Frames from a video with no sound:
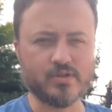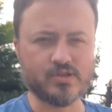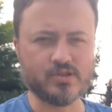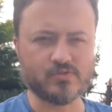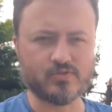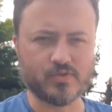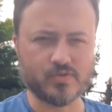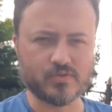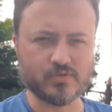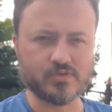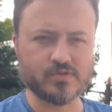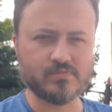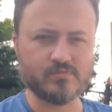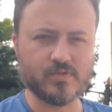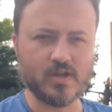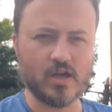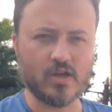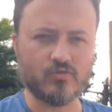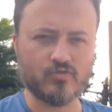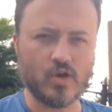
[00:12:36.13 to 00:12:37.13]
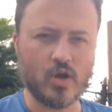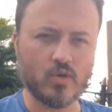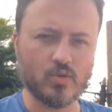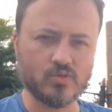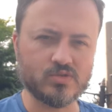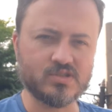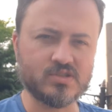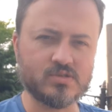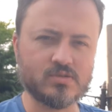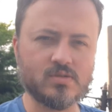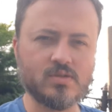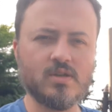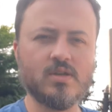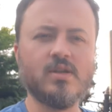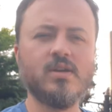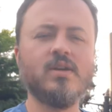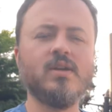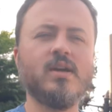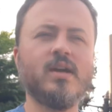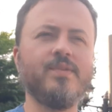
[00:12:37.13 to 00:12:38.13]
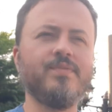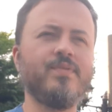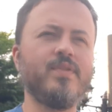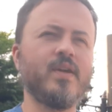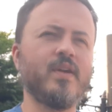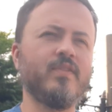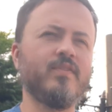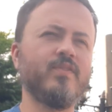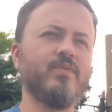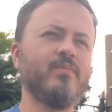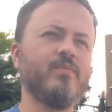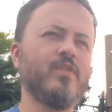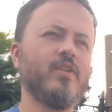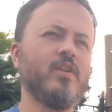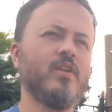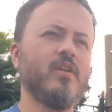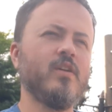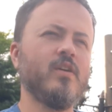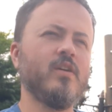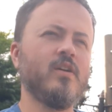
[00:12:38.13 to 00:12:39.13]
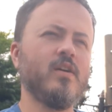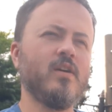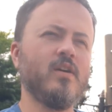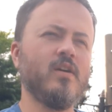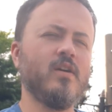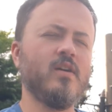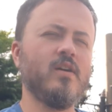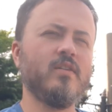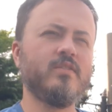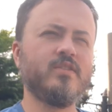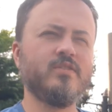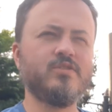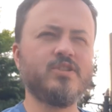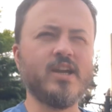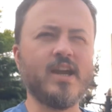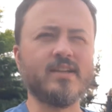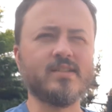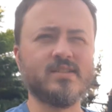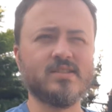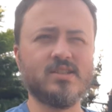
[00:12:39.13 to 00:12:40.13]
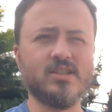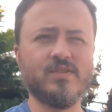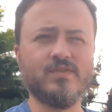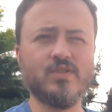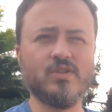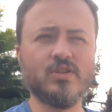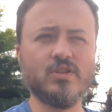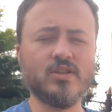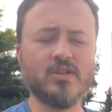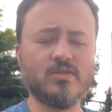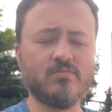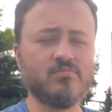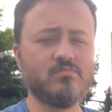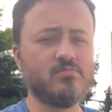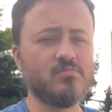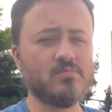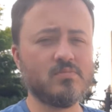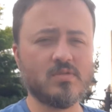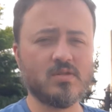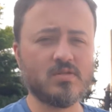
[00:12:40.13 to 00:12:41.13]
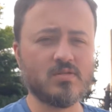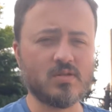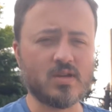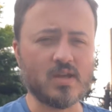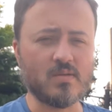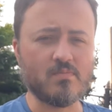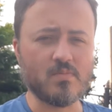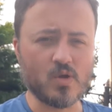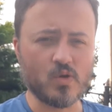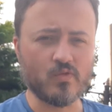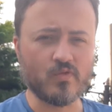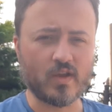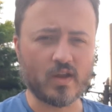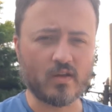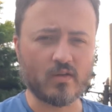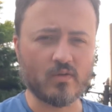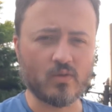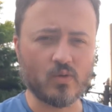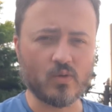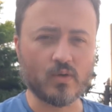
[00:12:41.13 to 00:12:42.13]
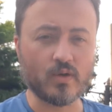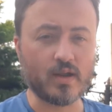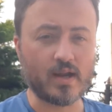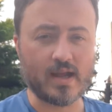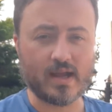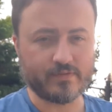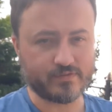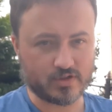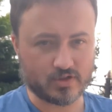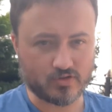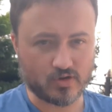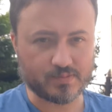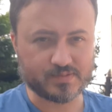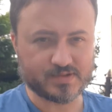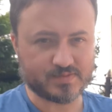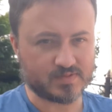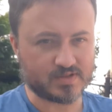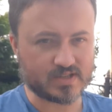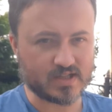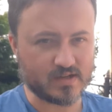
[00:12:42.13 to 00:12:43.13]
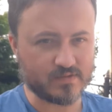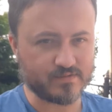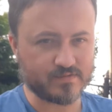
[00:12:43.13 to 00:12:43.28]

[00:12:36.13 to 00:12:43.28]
rules, rolls and things, to check to see if you can keep moving, or going to have to drop some stuff.